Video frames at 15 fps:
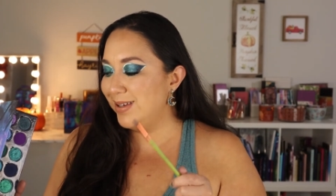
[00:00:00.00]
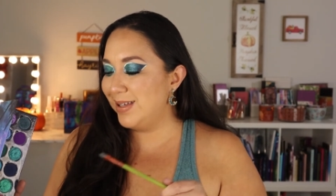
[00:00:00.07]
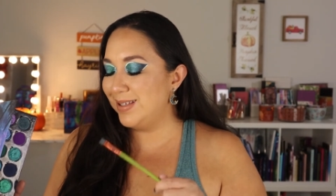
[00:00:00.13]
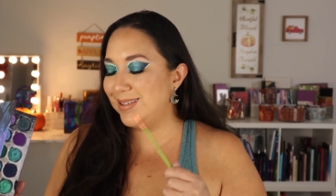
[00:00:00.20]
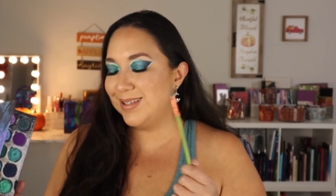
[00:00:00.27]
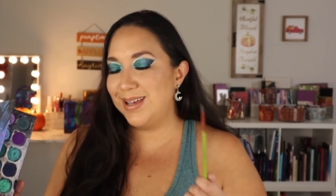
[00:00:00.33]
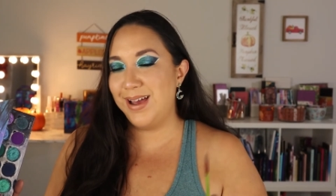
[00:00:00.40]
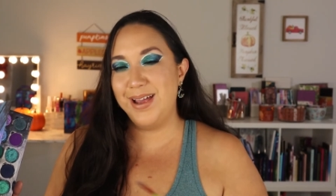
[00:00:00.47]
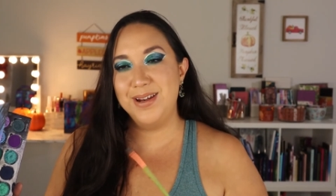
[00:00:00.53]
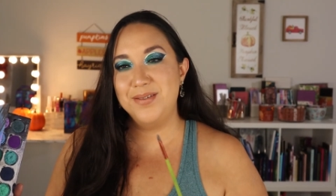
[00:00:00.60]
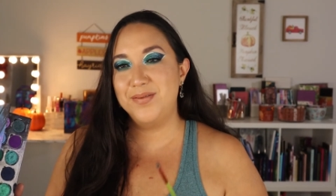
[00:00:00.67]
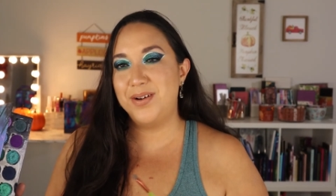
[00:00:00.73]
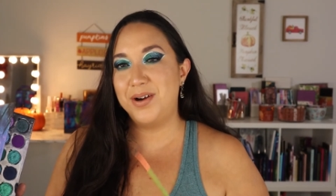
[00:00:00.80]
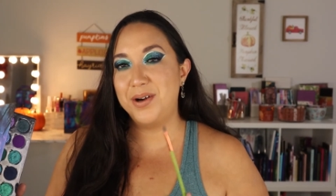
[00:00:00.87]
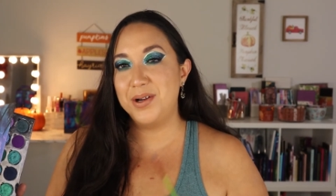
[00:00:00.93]
it's kind
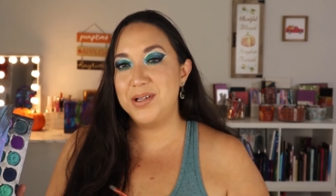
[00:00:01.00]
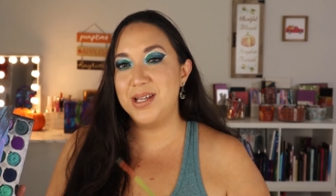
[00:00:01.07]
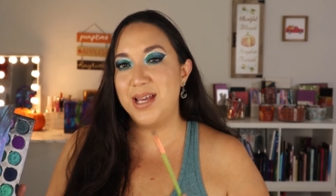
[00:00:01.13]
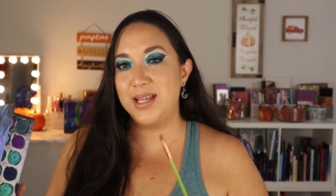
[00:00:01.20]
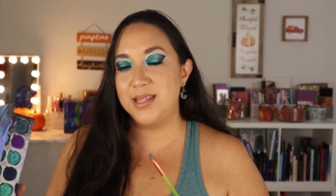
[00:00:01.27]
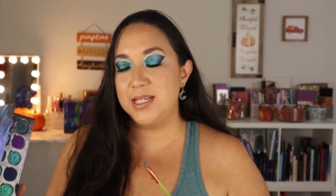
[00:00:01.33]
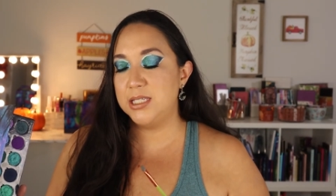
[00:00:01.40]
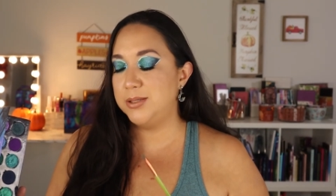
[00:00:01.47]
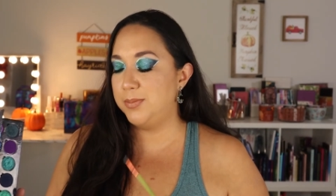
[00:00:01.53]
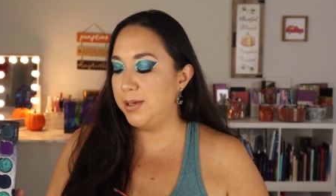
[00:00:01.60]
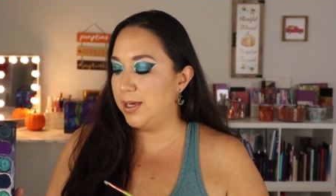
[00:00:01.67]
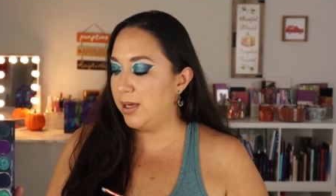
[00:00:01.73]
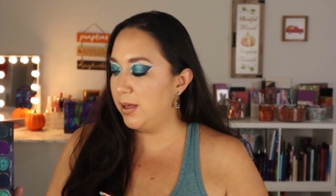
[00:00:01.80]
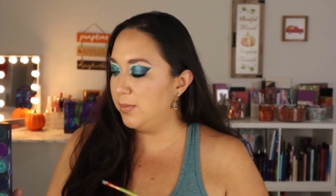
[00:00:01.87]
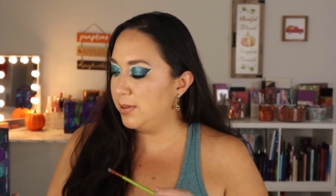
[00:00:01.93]
of hard to get these to
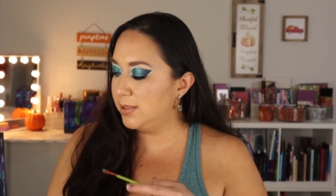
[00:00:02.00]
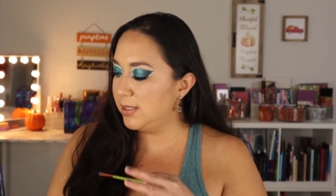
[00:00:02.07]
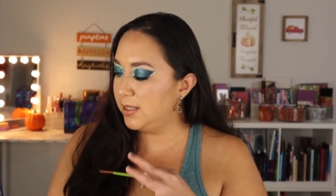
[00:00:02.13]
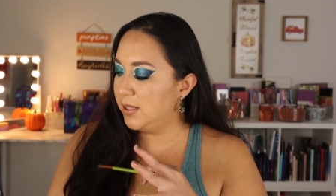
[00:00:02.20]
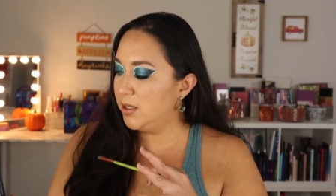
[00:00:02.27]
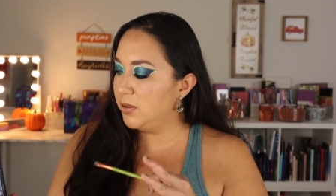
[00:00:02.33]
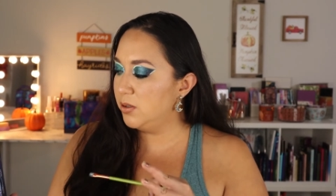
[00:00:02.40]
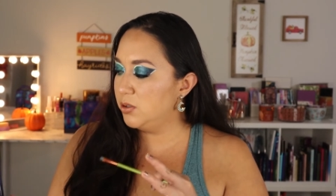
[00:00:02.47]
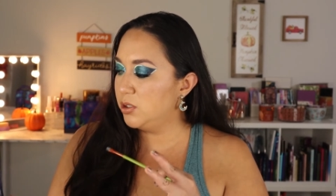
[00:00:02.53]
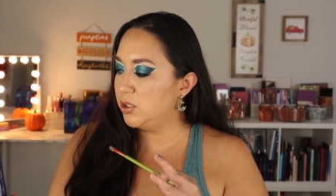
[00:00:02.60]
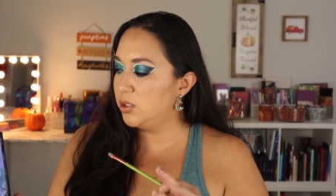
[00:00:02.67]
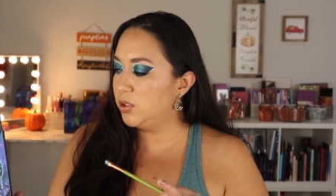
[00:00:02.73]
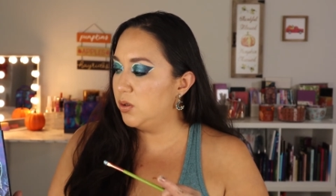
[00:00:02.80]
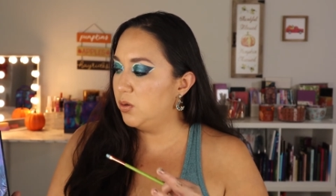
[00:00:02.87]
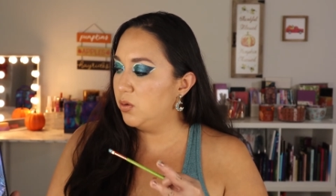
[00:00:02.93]
pick up because I think they're just
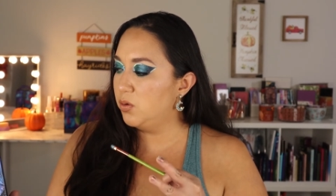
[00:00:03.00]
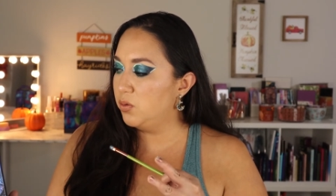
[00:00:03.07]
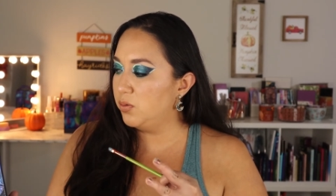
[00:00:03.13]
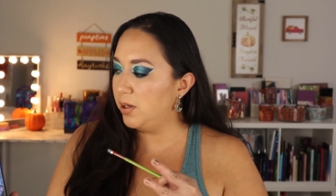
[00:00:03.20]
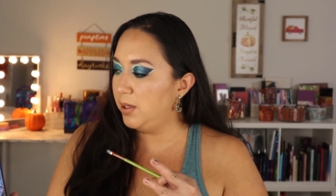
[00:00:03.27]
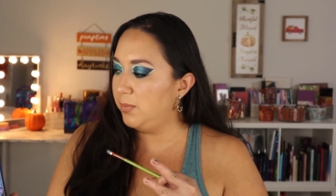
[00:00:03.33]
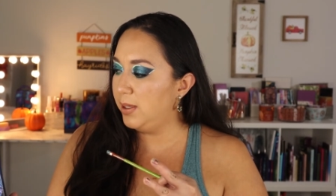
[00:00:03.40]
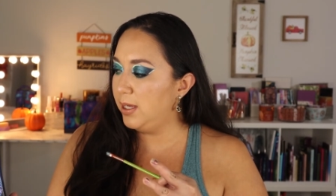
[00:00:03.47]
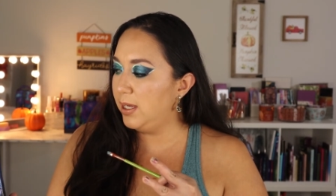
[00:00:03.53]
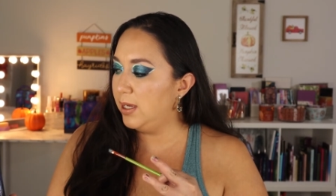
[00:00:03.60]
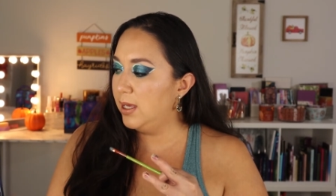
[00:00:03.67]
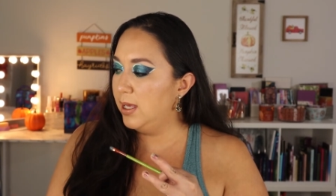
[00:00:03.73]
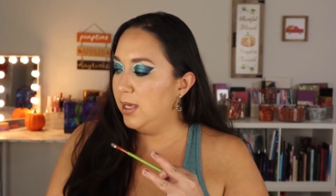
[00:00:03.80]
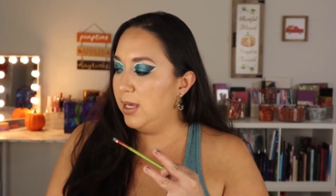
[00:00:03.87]
so creamy,